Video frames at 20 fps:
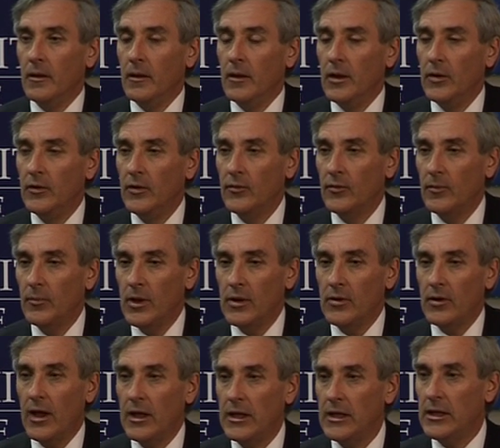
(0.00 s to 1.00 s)
It is a bit
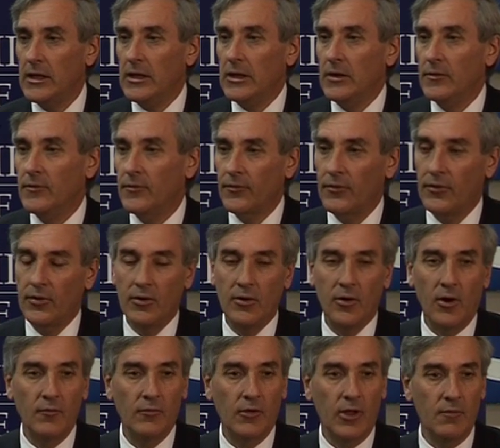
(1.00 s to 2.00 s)
naive
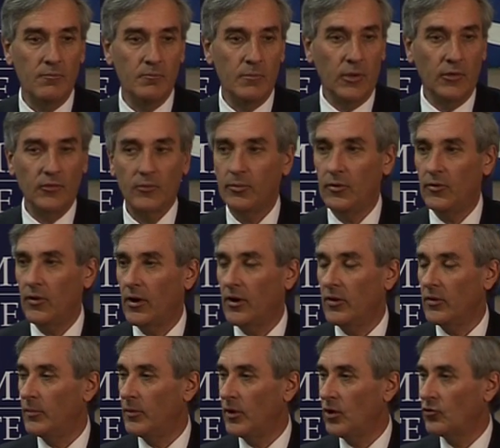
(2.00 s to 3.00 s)
of governments,
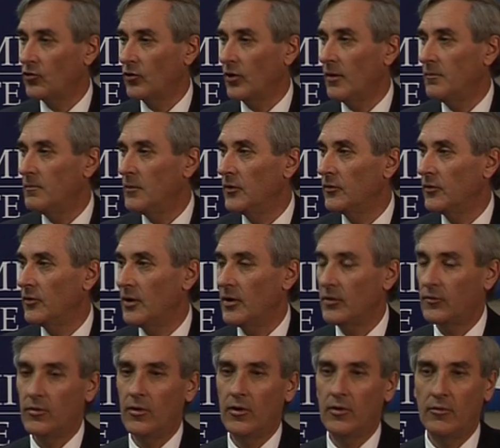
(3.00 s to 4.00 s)
particularly the British government, to
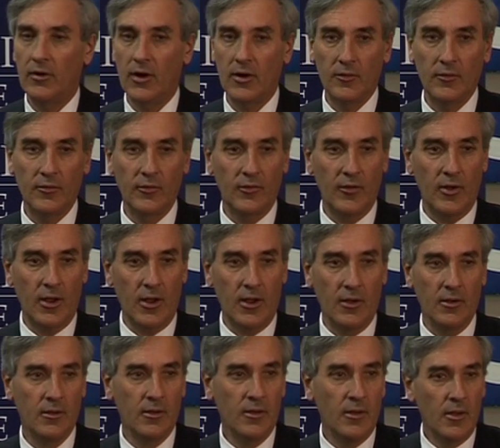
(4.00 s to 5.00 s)
now turn around and say
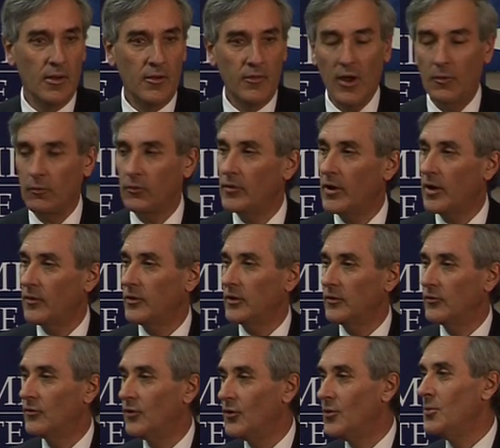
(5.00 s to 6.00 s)
that was nothing
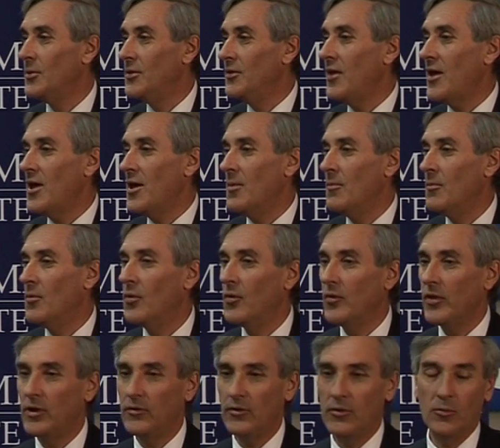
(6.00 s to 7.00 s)
to do with them or
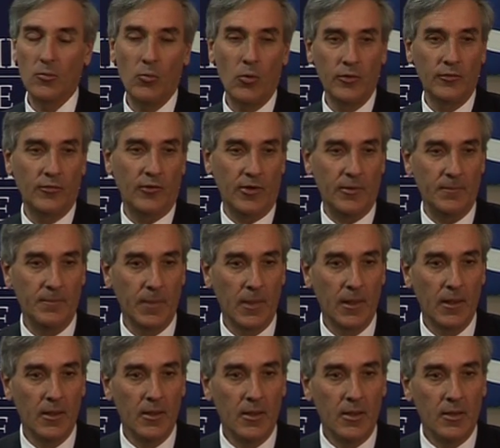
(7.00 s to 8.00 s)
they didn't want it.
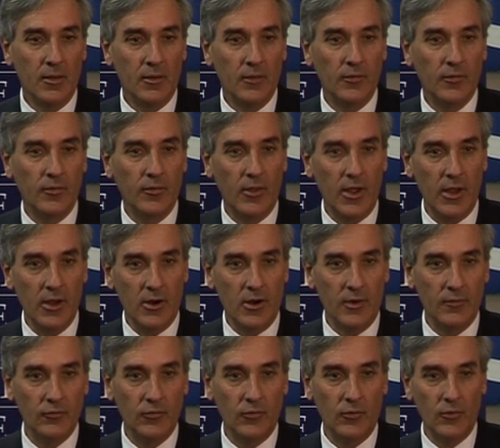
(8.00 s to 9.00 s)
Because they,
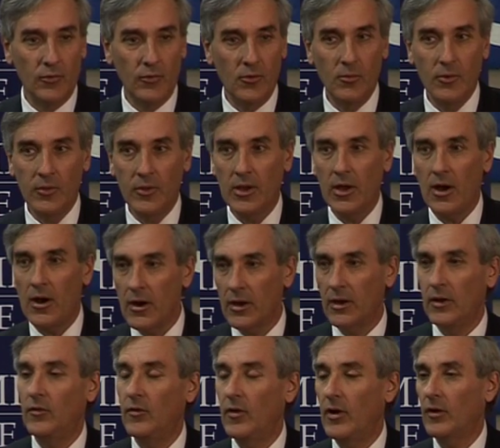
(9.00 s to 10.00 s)
after all, were the
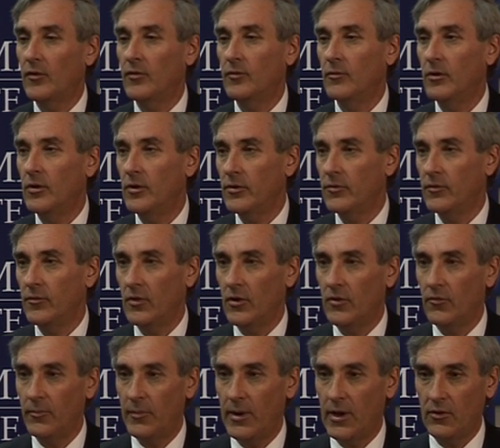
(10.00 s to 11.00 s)
architects of a lot of the
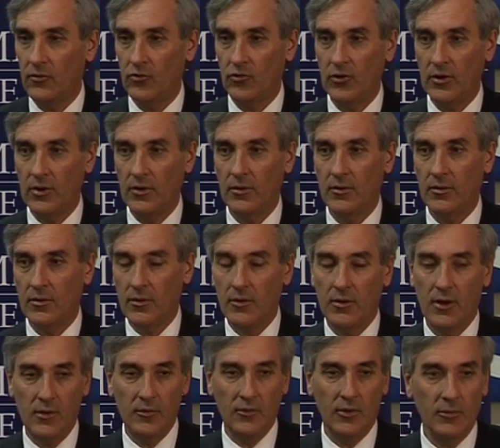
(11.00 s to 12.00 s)
off-balance sheet
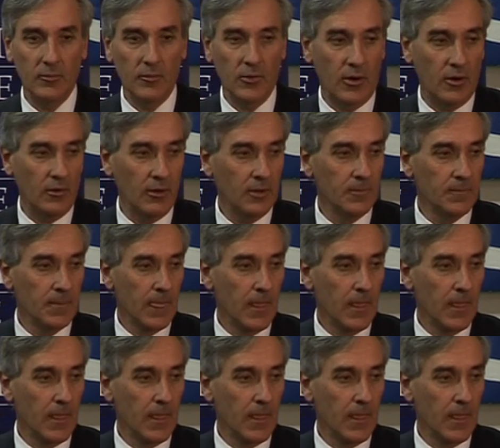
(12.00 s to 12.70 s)
lending and borrowing,